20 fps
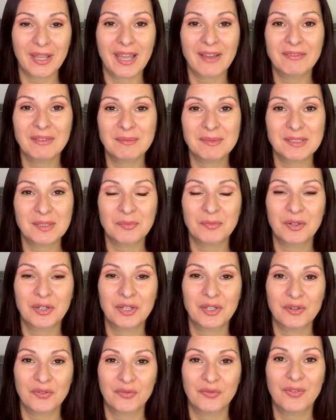have them somewhere
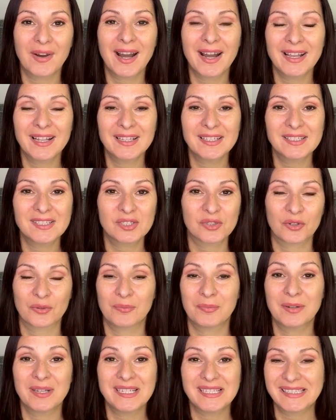in your files or
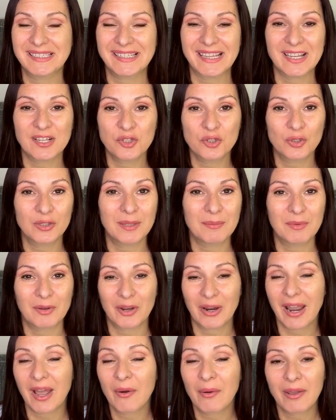pre-schedule them
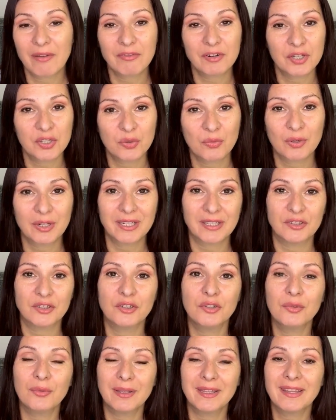however you want to
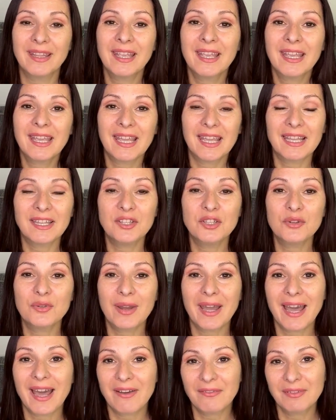do it, and you
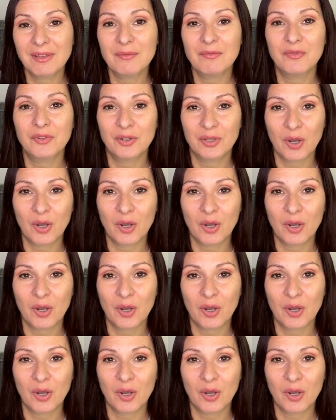have them for